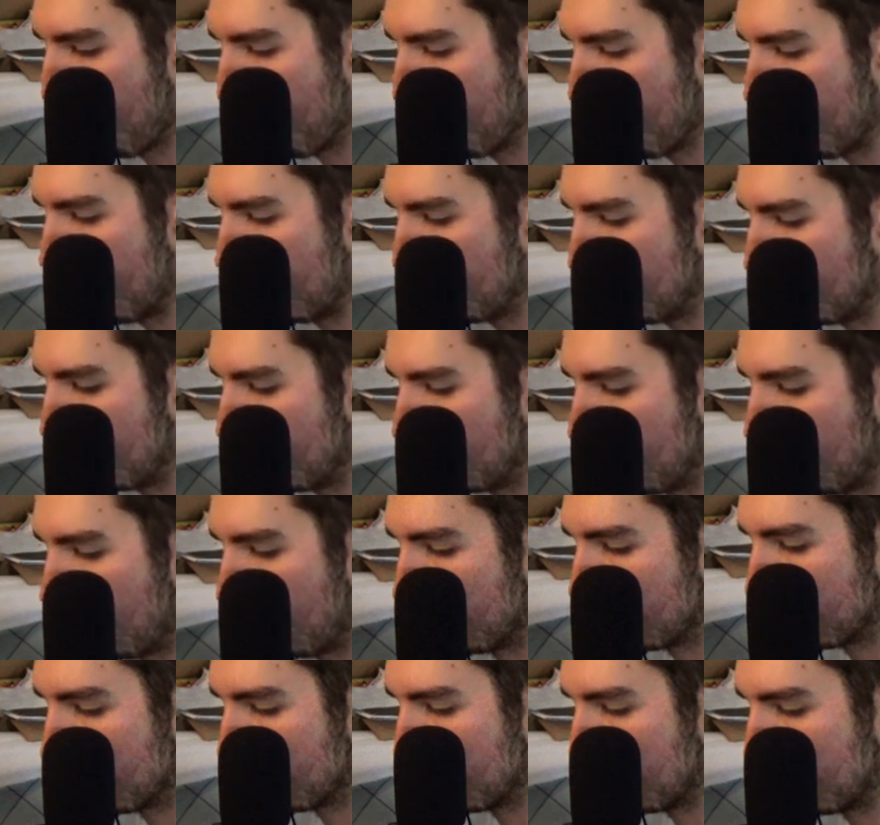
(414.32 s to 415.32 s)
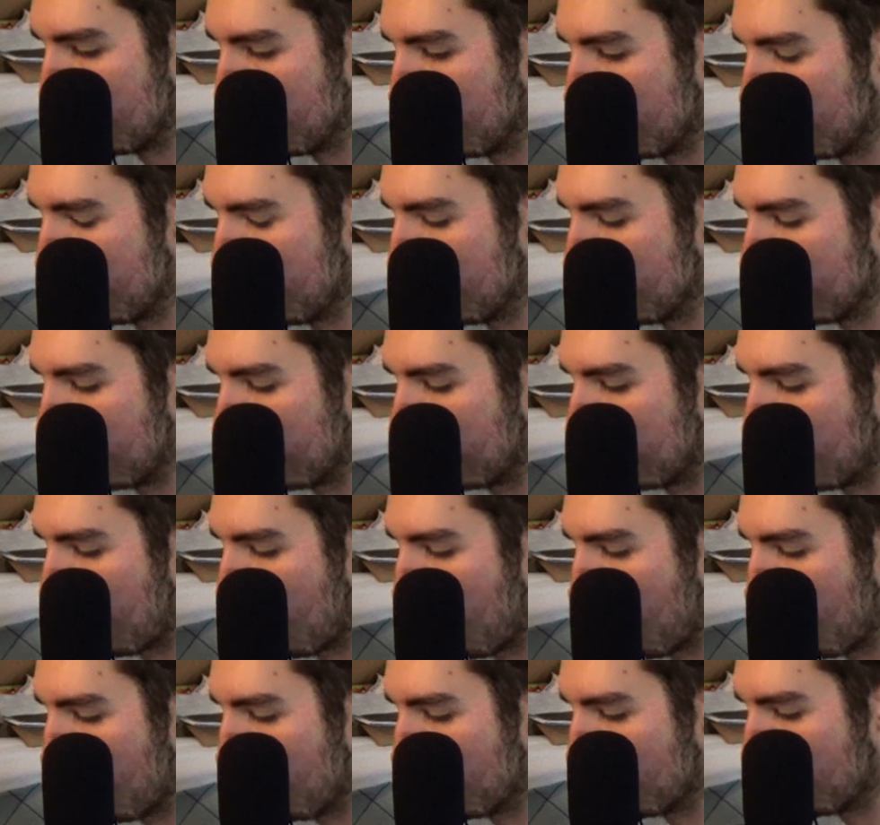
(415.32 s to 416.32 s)
Maybe not, but places like
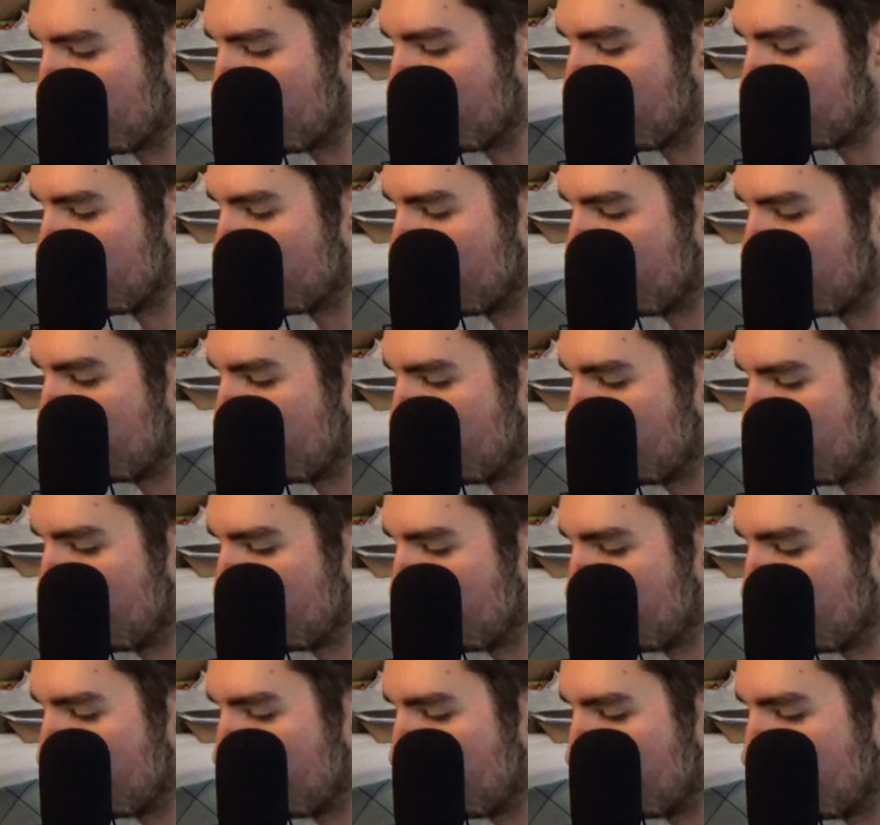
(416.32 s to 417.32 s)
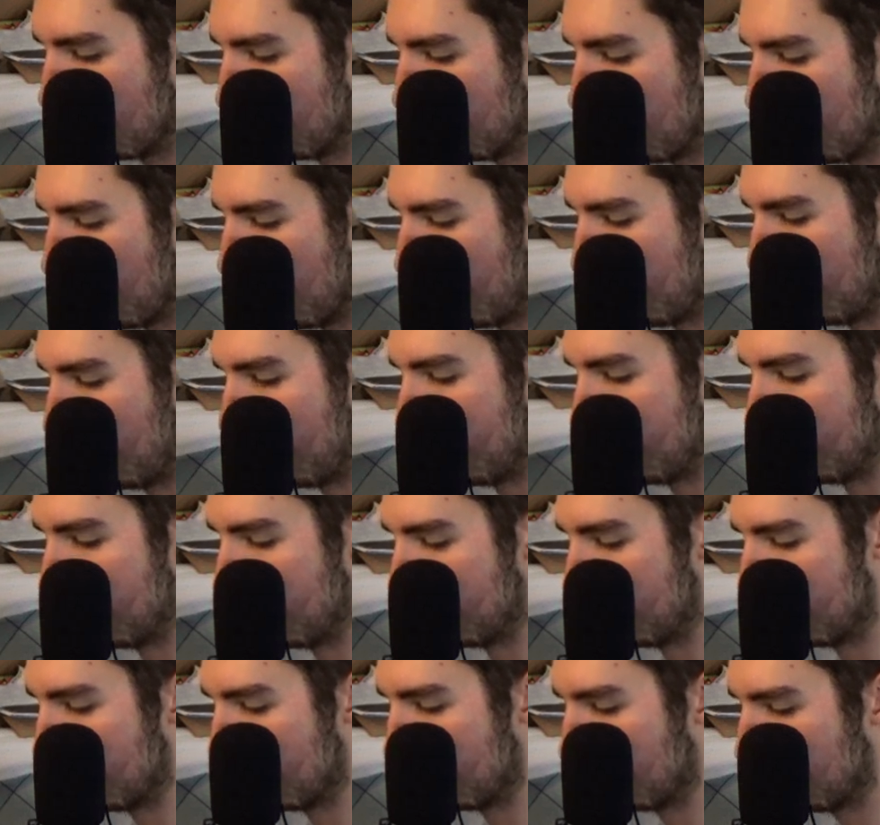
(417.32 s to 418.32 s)
Harvard
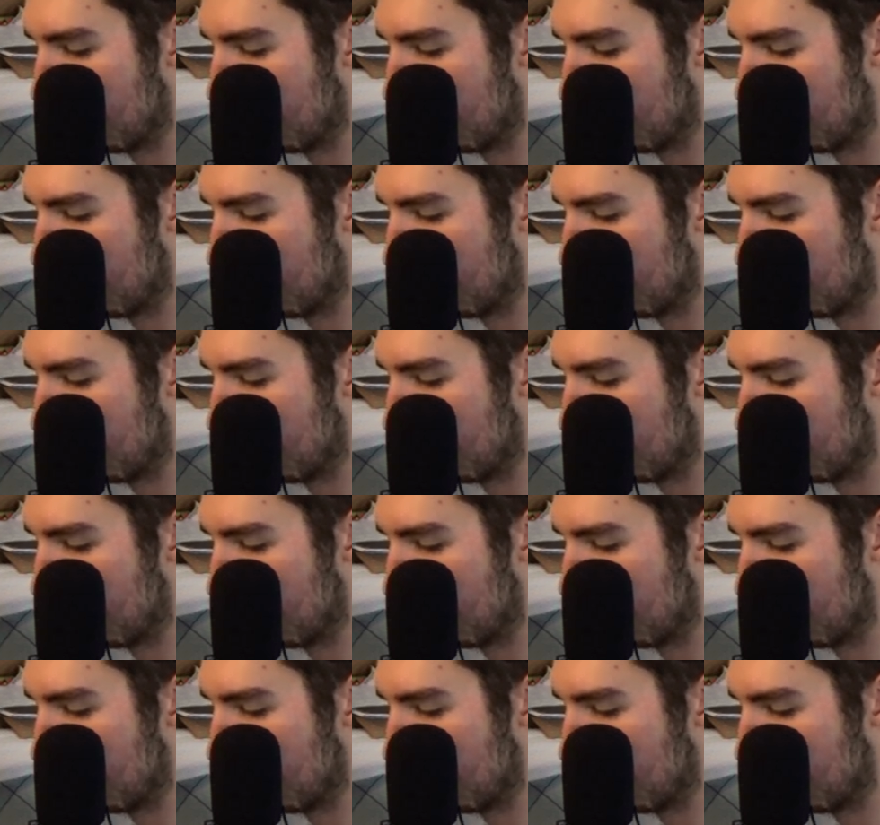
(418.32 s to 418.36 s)
and